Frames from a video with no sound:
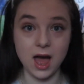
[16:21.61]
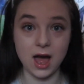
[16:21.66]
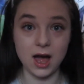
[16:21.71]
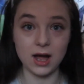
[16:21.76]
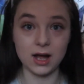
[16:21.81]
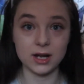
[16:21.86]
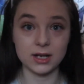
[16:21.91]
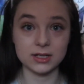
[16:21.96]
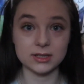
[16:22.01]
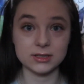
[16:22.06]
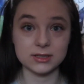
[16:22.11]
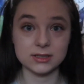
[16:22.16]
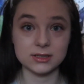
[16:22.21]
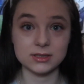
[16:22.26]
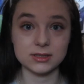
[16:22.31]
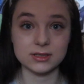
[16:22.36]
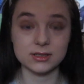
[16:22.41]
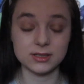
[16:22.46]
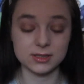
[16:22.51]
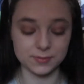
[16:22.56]

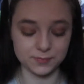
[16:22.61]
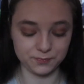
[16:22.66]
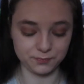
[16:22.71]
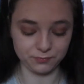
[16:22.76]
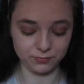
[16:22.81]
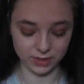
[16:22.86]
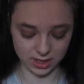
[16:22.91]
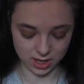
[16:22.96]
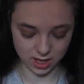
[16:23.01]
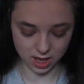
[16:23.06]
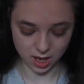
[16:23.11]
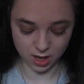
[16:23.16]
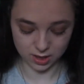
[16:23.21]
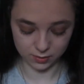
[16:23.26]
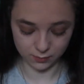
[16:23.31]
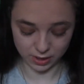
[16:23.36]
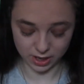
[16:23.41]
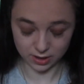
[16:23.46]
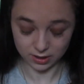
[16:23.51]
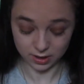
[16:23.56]
And
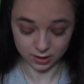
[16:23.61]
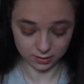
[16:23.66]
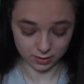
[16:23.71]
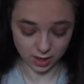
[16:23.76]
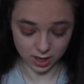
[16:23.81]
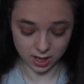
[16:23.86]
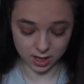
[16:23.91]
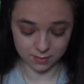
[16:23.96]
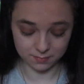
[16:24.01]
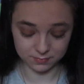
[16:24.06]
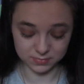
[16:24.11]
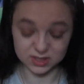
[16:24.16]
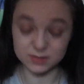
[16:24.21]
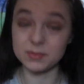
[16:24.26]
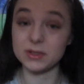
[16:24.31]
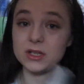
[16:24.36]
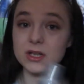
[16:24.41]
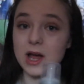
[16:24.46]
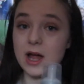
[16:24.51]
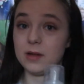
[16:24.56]
anyway, it's
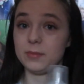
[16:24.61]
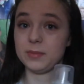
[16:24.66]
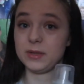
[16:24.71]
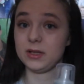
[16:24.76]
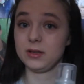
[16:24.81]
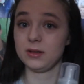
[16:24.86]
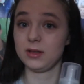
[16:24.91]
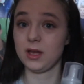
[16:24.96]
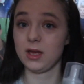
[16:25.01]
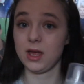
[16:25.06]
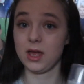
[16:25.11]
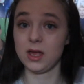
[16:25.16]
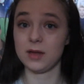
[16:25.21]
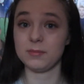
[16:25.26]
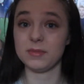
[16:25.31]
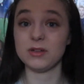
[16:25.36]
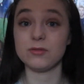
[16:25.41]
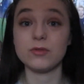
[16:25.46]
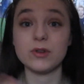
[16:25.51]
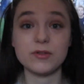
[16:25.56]
been helping.
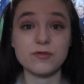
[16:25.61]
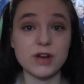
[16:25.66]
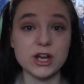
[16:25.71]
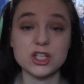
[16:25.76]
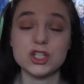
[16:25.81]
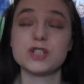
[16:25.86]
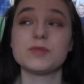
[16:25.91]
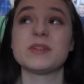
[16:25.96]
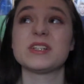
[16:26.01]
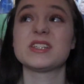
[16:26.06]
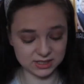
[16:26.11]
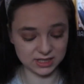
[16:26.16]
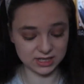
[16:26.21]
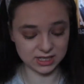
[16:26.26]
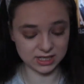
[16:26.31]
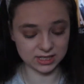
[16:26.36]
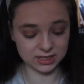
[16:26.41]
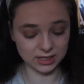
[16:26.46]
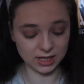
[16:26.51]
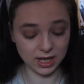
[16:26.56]
It refreshes my
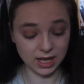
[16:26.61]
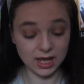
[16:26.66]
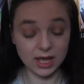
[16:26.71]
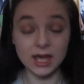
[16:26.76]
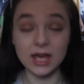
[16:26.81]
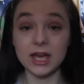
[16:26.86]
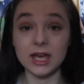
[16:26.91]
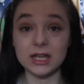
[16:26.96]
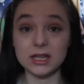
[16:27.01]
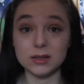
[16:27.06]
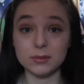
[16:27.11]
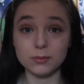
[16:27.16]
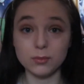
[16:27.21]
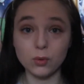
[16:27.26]
skin in the